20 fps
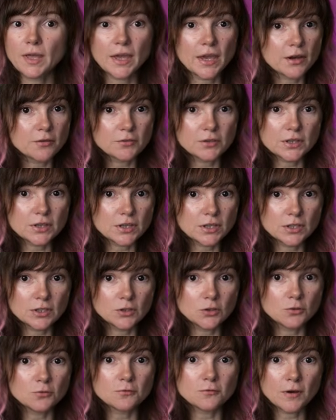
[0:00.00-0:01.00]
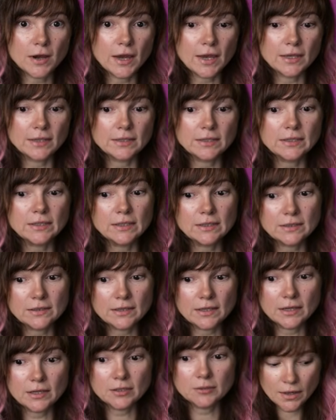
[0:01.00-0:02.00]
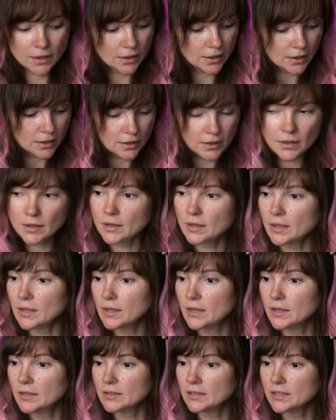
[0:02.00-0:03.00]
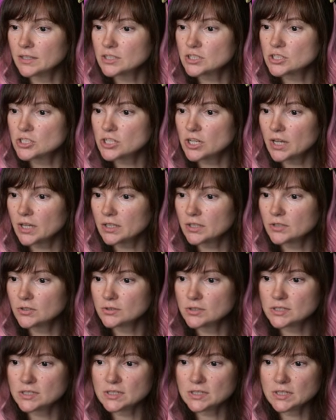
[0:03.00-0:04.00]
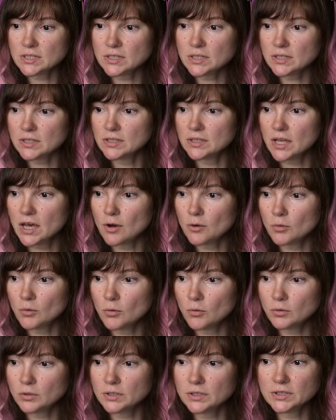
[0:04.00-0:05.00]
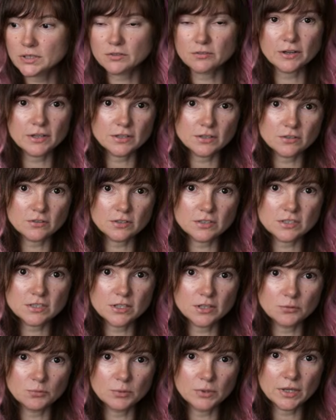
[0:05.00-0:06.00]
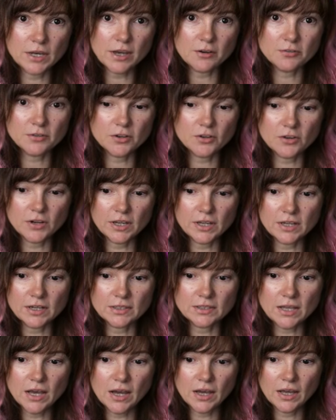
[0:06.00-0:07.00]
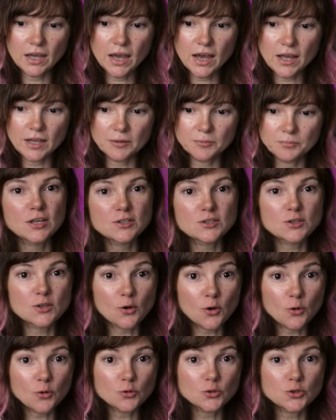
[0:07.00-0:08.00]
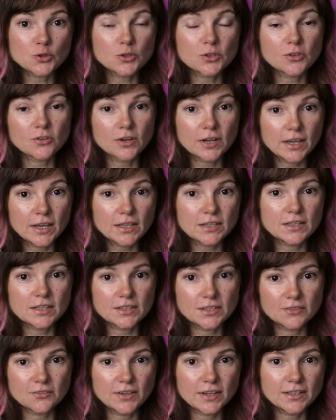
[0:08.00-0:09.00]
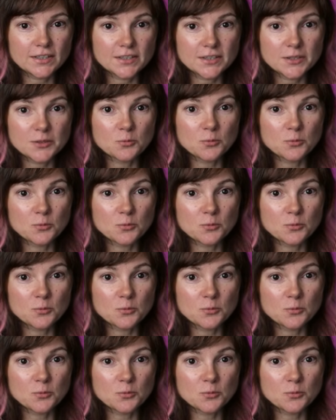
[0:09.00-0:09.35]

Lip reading: everything you find in there. And let's check. Do you see now all the directories that we have created are gone? So to create a directory